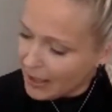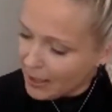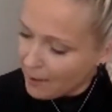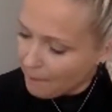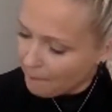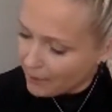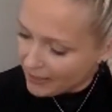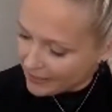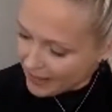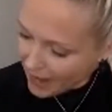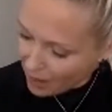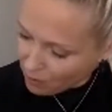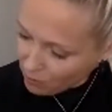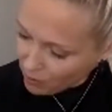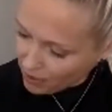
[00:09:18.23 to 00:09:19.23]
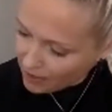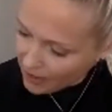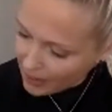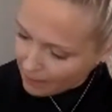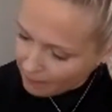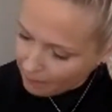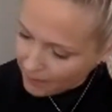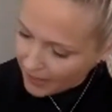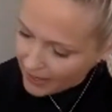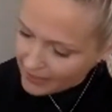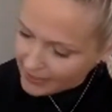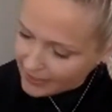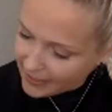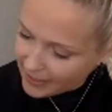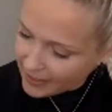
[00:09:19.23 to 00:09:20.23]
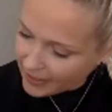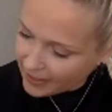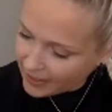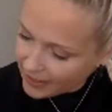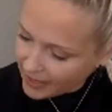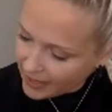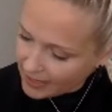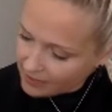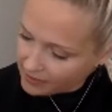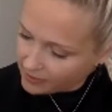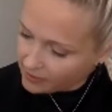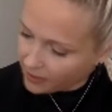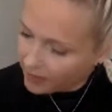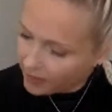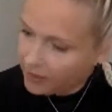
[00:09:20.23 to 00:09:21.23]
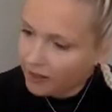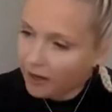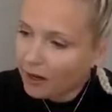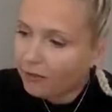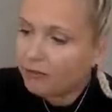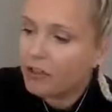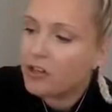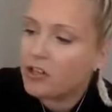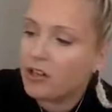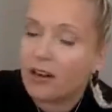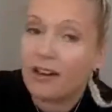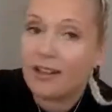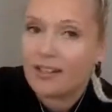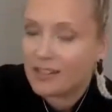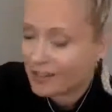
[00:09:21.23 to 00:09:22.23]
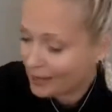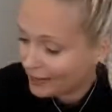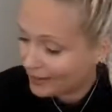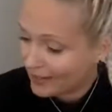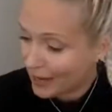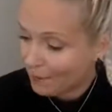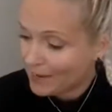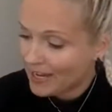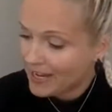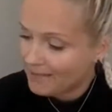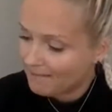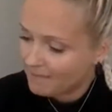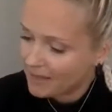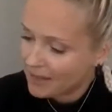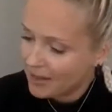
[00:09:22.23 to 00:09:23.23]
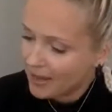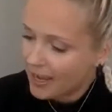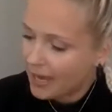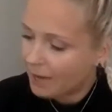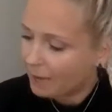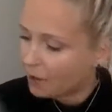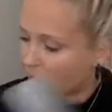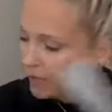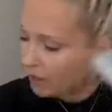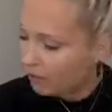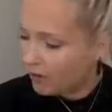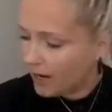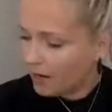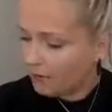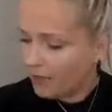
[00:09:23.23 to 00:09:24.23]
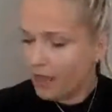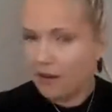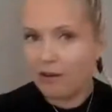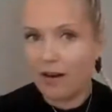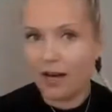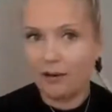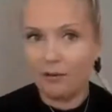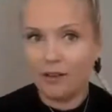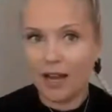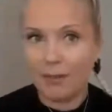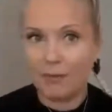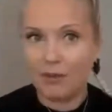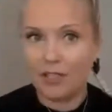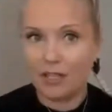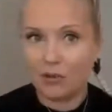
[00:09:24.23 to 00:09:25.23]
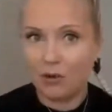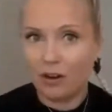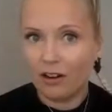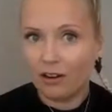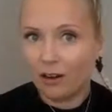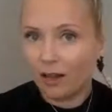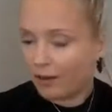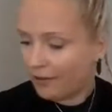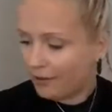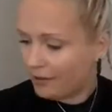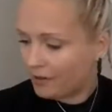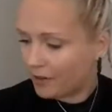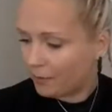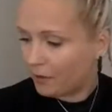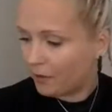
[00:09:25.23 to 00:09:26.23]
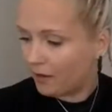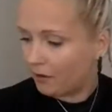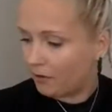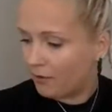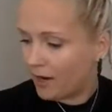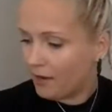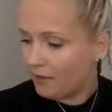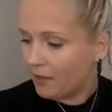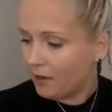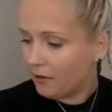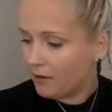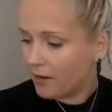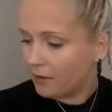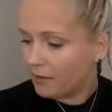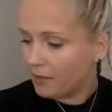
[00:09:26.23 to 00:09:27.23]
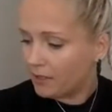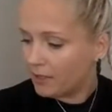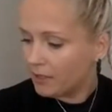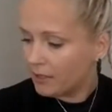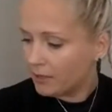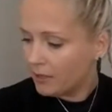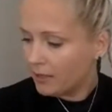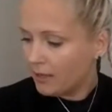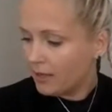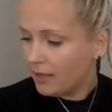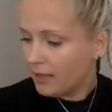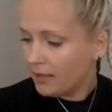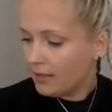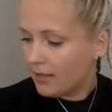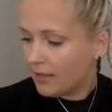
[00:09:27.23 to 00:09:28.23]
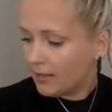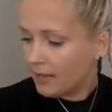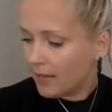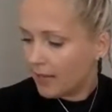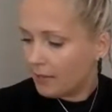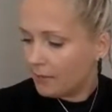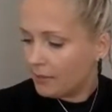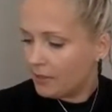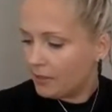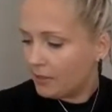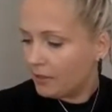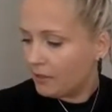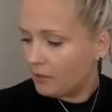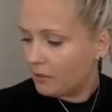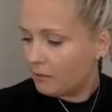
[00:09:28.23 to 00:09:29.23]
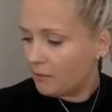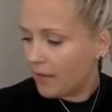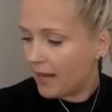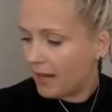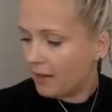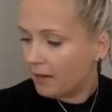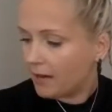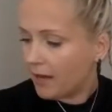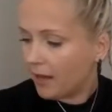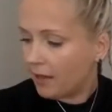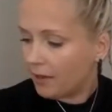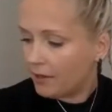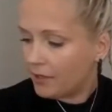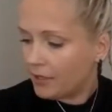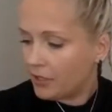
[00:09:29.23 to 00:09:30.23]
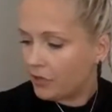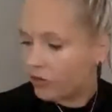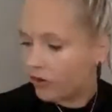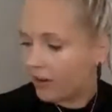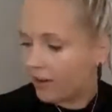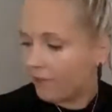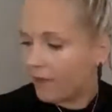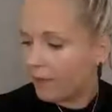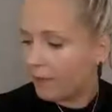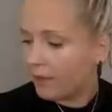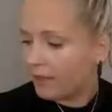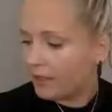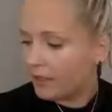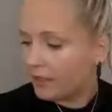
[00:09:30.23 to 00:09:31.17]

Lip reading: But now I'm painting inside of the shark's tummy. And I'm going around and around. I'm using watercolor, so I'm going around and around 10 times to make the color strong and vibrant.